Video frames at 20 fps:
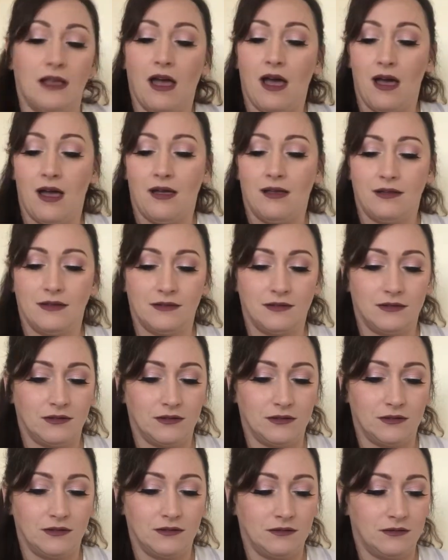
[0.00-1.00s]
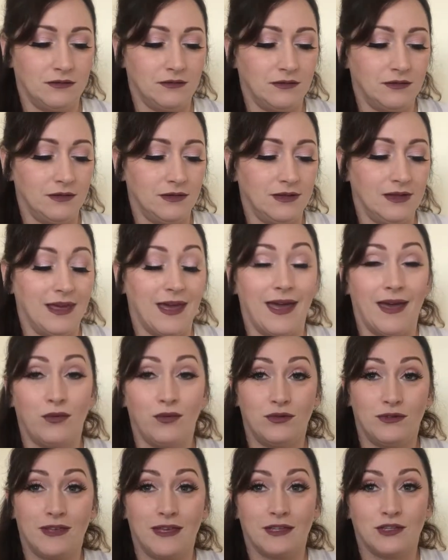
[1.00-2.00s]
Ah, yeah,
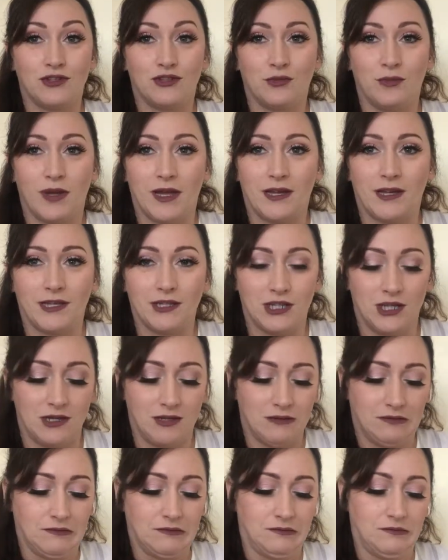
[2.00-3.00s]
it was extra packaging.